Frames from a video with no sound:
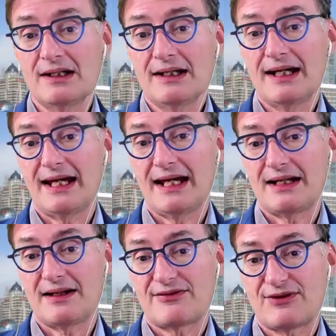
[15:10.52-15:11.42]
And
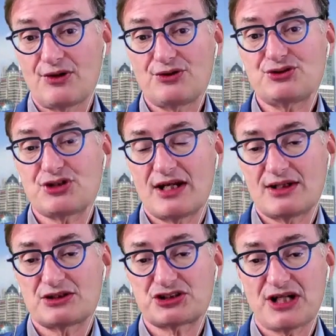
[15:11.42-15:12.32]
the
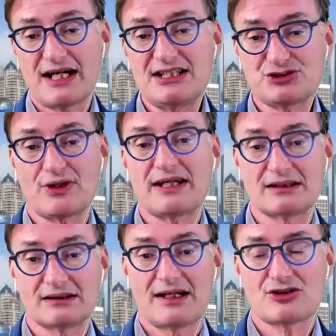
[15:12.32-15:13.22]
Chinese
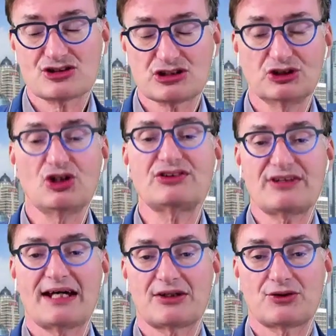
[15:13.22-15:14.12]
regulators looked
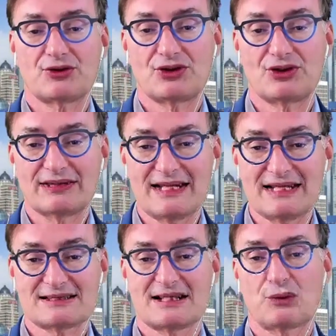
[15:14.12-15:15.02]
at it all and they
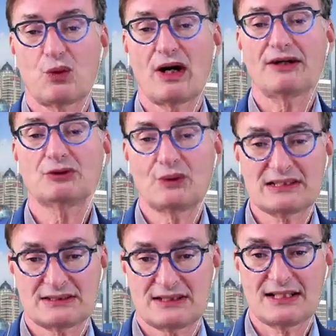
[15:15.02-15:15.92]
said, Wild
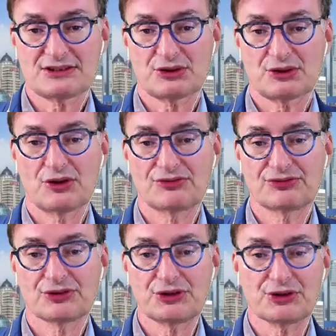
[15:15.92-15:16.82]
West days are
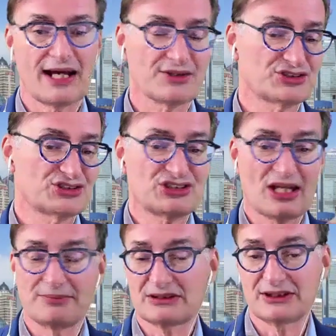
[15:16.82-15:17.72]
over. You're now
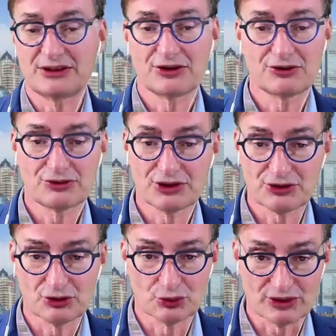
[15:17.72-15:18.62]
systemically
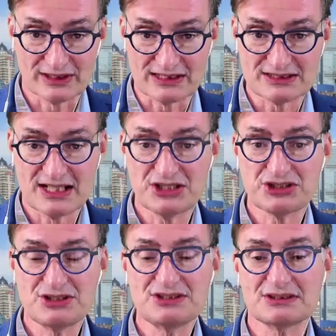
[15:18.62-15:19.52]
critical
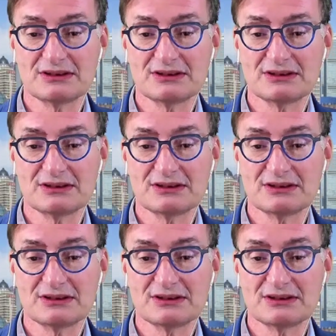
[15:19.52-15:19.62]
organizations.